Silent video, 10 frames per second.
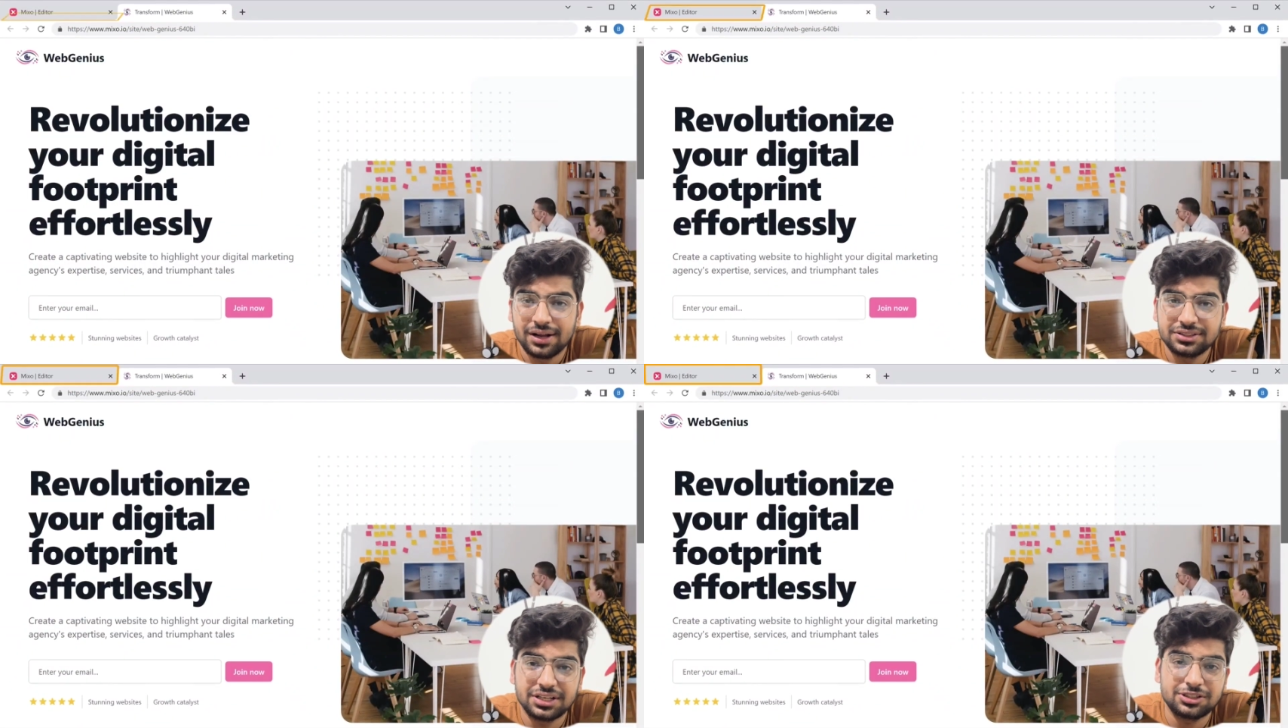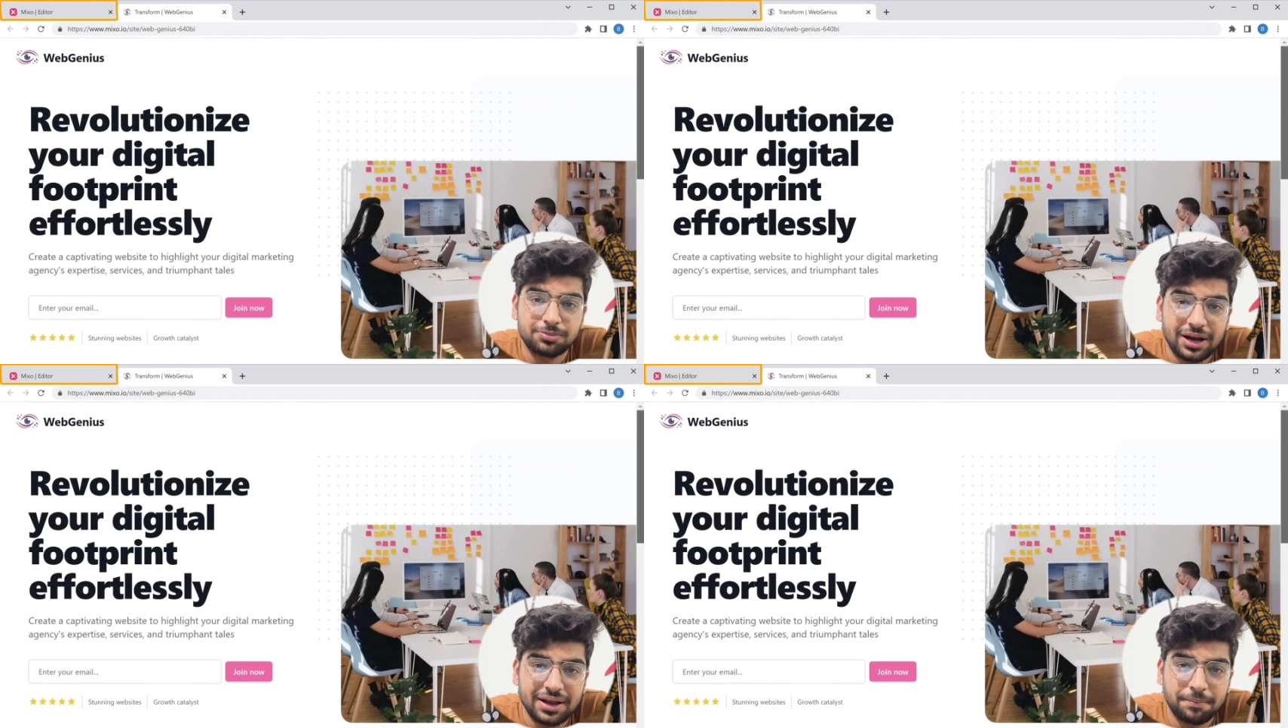just
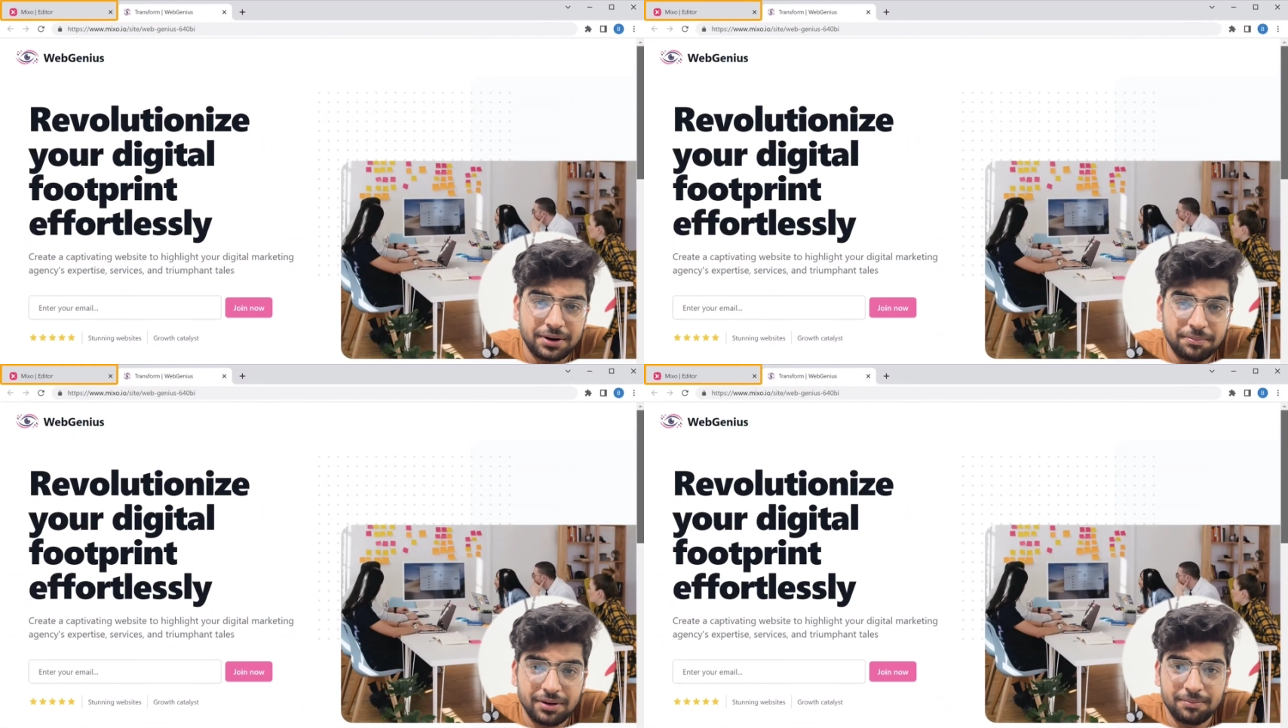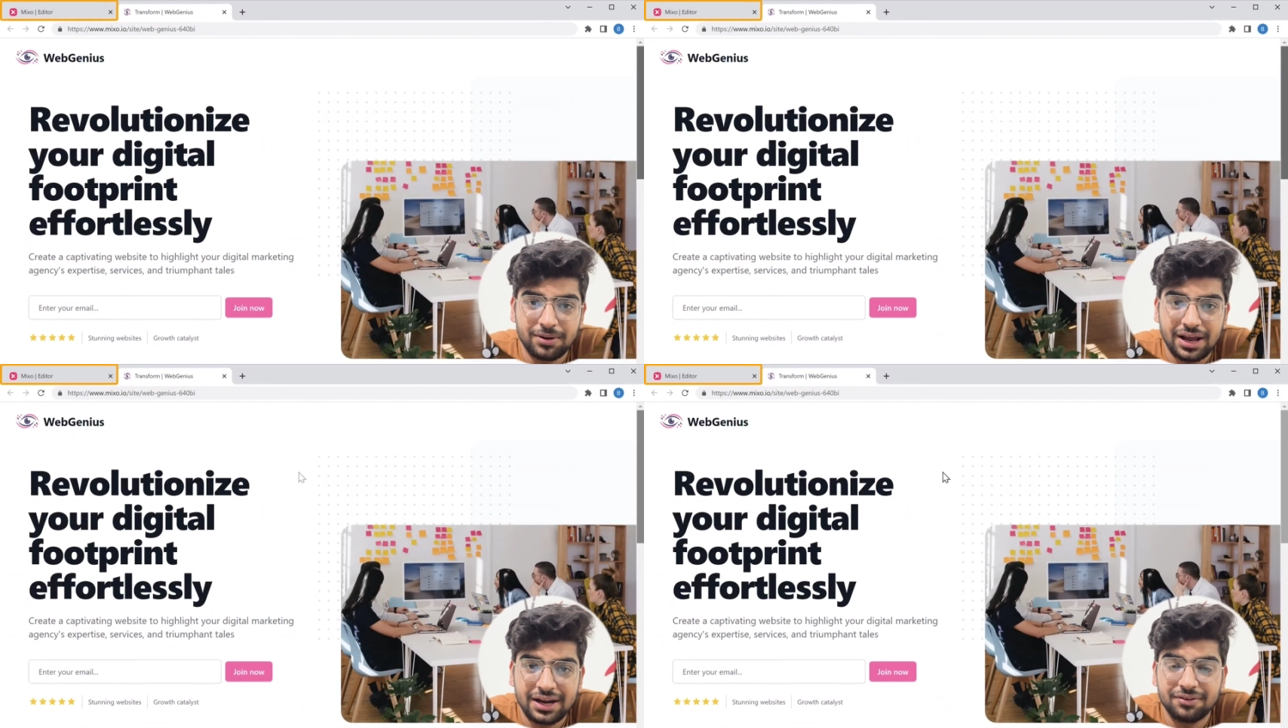buy a premium
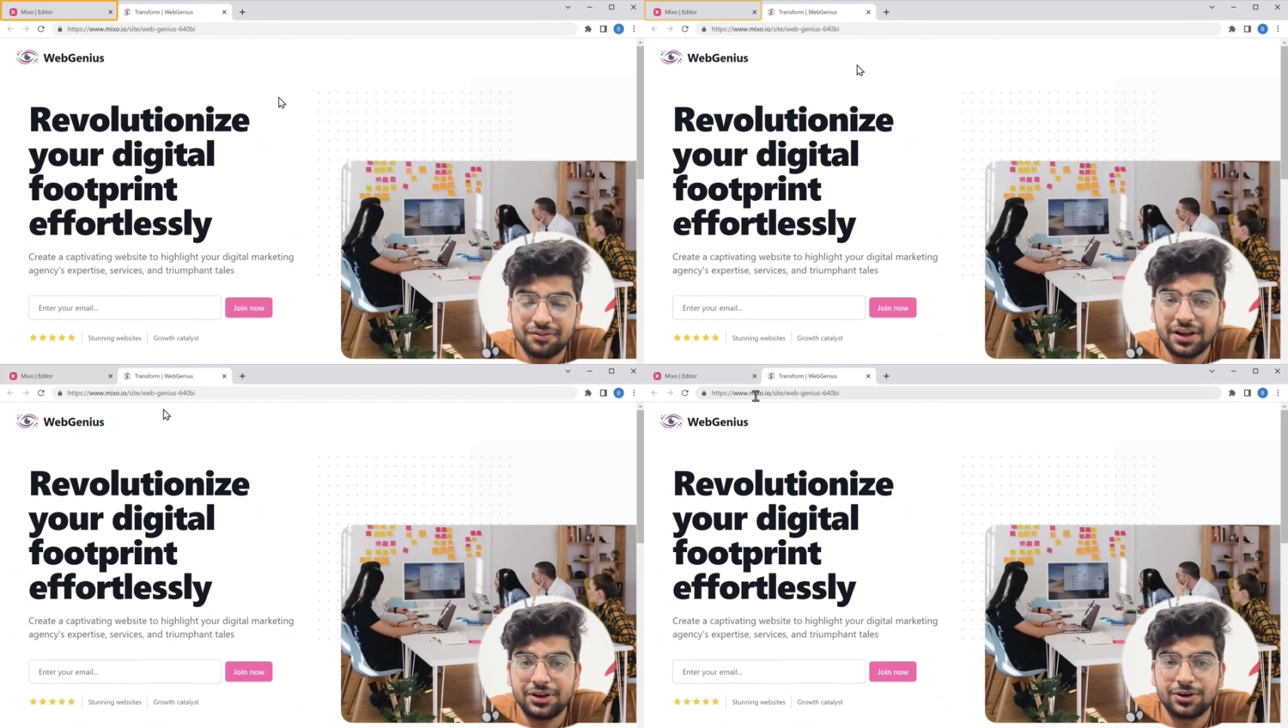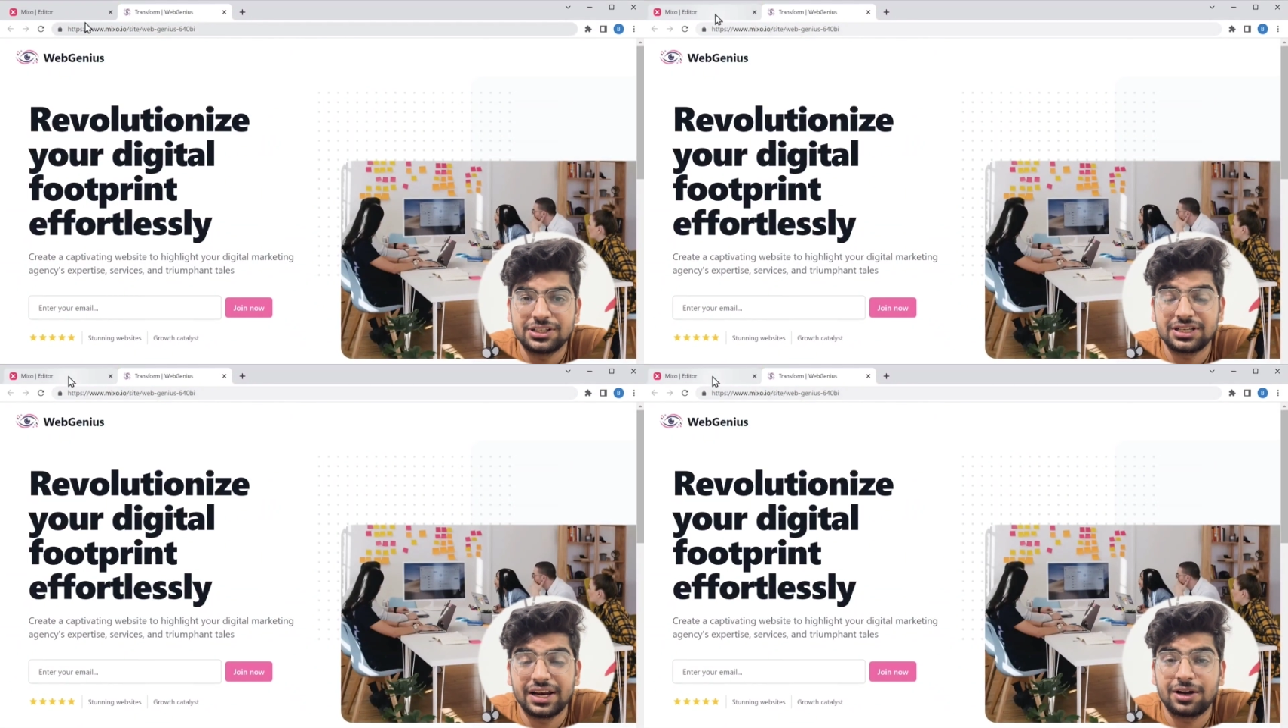plan where you can
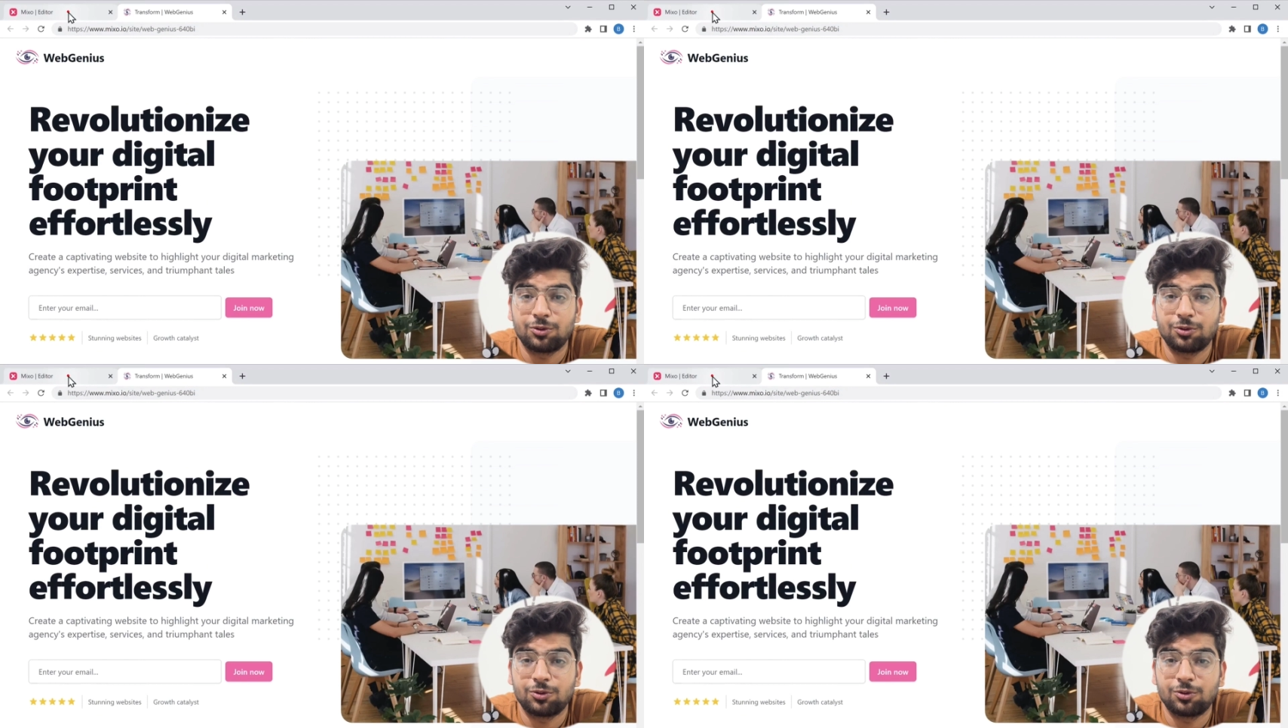select